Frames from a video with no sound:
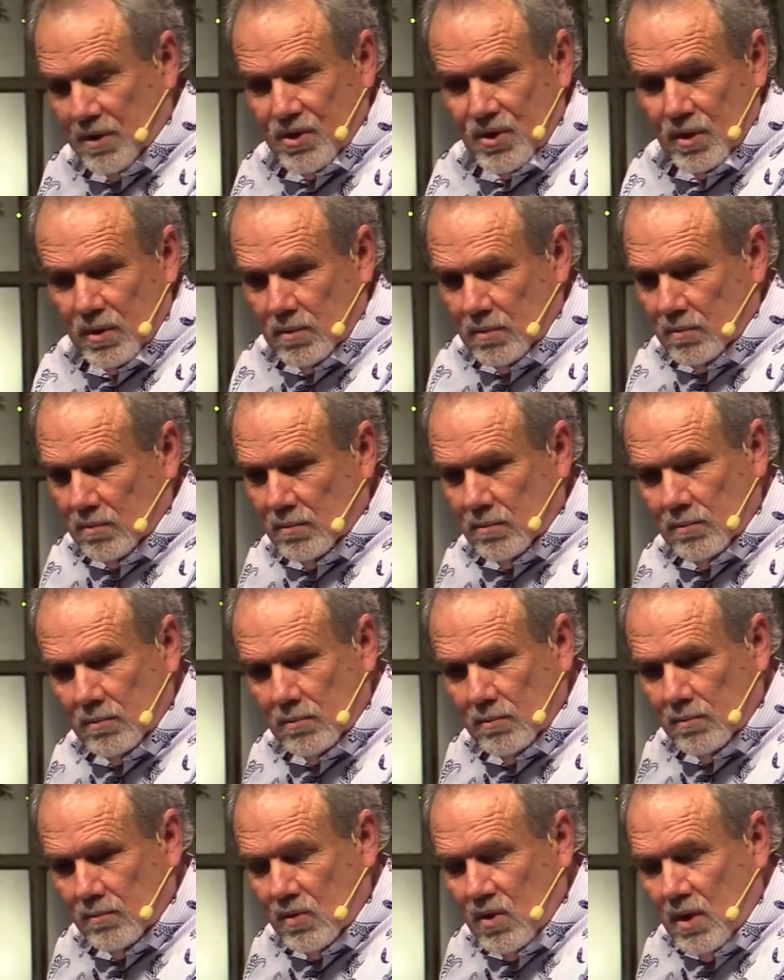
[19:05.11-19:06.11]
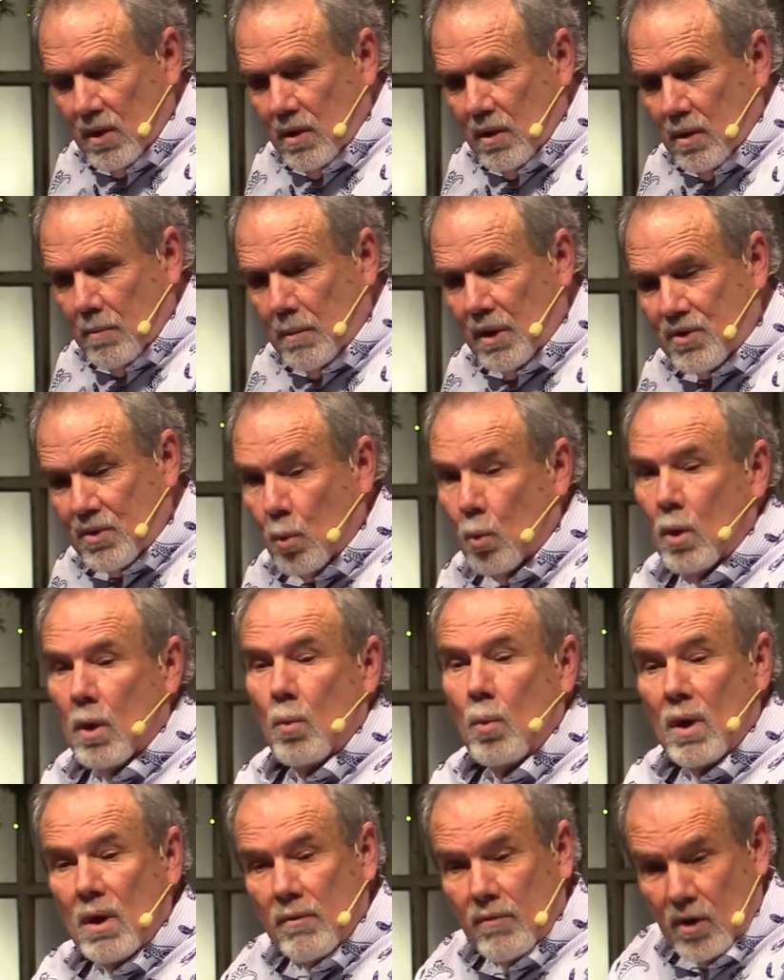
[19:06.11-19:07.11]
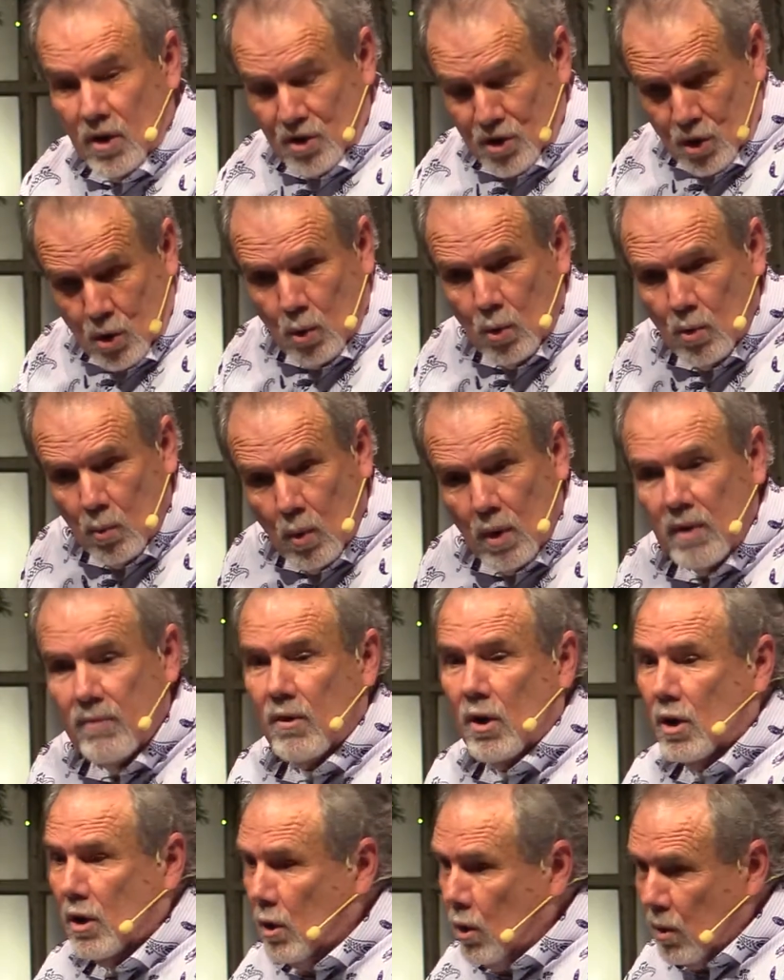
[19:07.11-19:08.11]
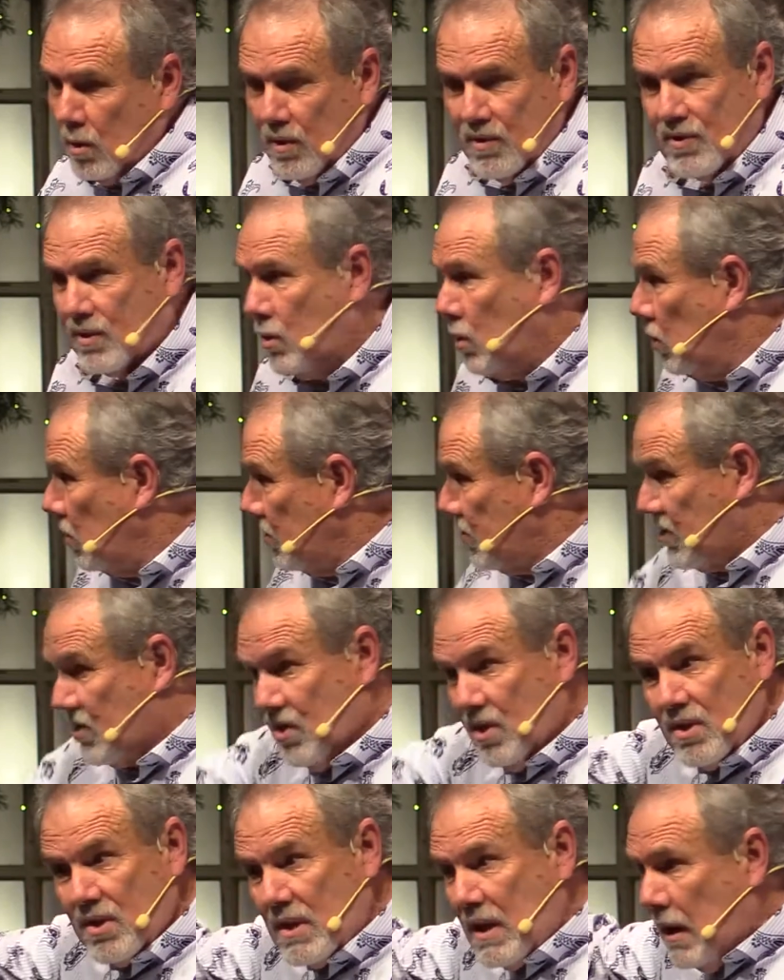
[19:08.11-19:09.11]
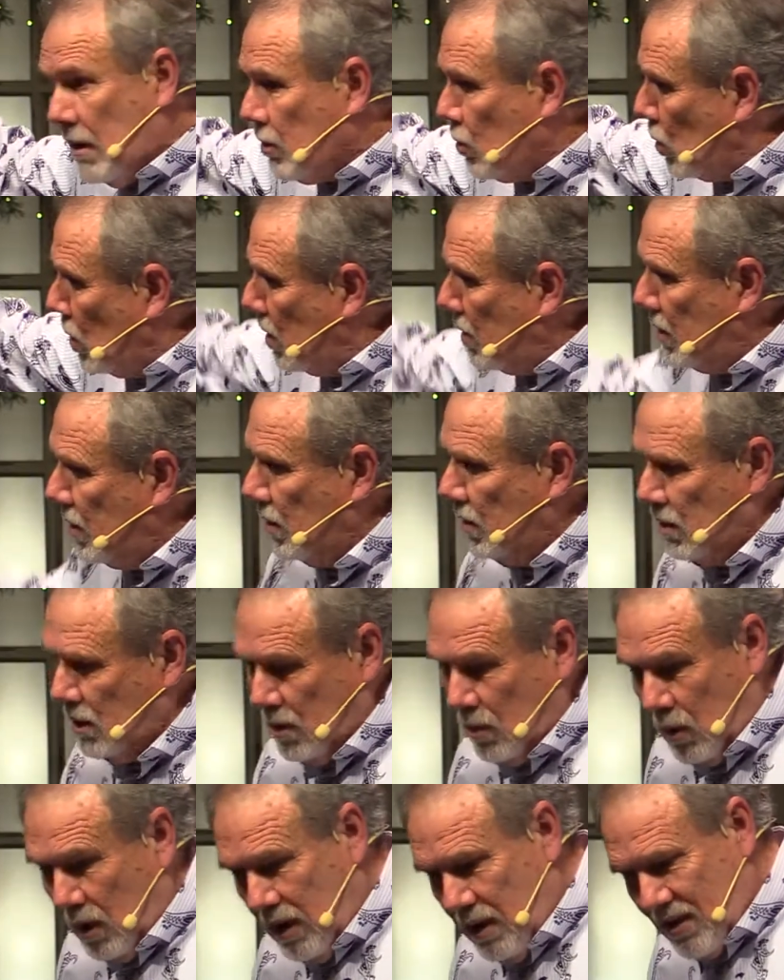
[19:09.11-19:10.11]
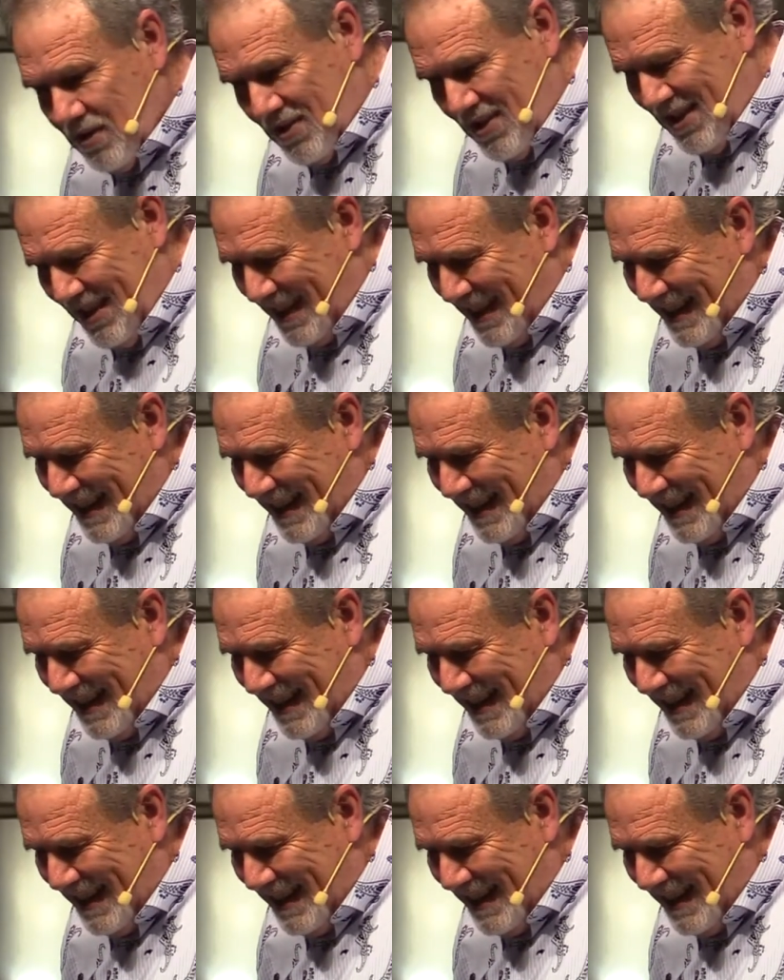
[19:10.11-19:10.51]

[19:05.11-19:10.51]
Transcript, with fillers: shouldn't mention one of our school, one of our local schools, just down the road here a little ways,